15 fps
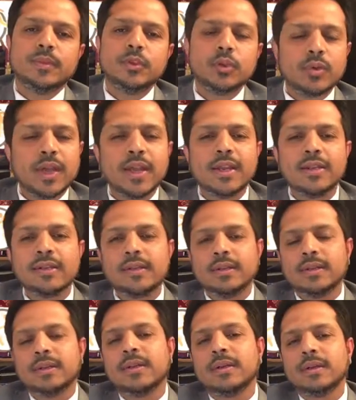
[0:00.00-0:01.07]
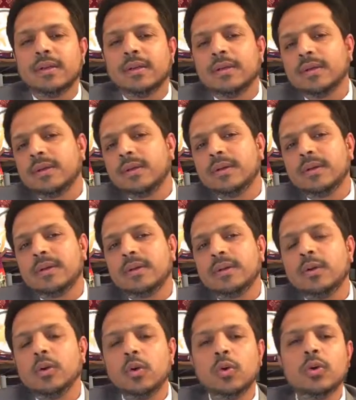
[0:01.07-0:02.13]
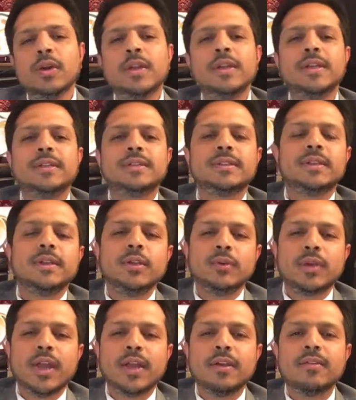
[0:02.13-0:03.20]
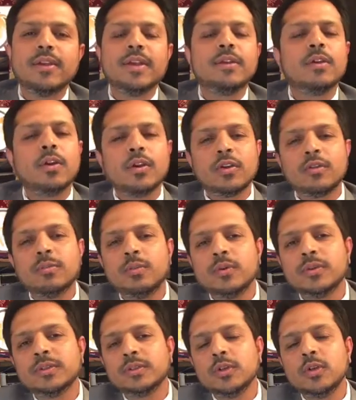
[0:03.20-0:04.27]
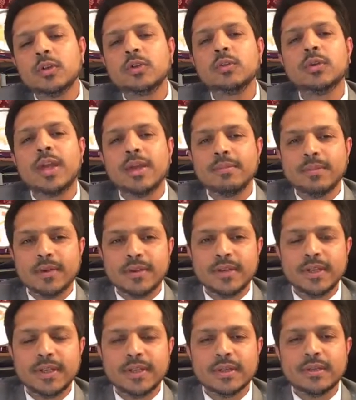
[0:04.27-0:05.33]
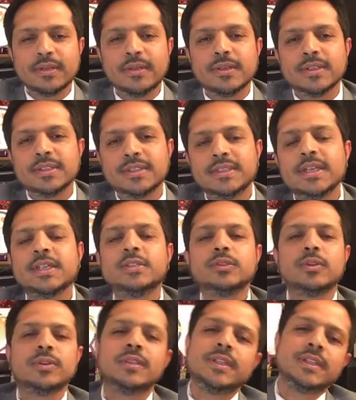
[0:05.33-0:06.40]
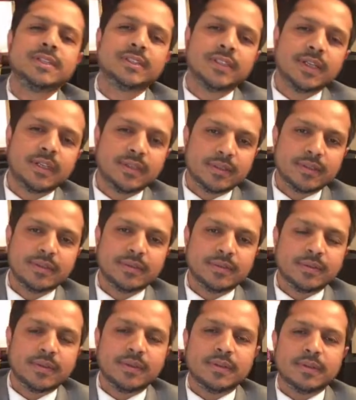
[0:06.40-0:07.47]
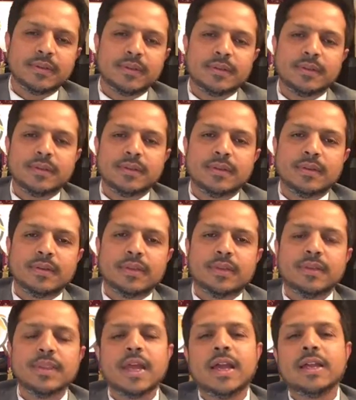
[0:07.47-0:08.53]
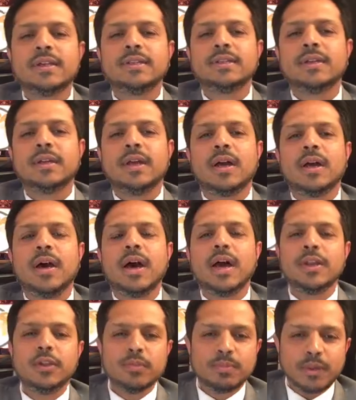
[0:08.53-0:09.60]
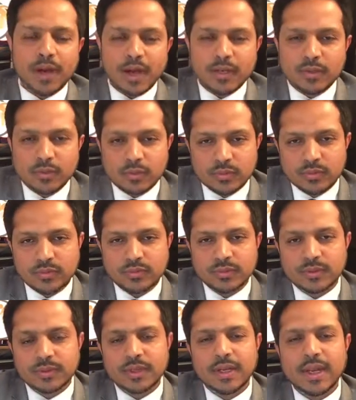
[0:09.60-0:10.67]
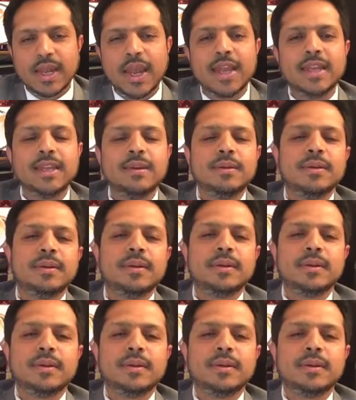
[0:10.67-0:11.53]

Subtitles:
You can Google it, you can read a lot of books, go to library, search on this thing, that are you part of any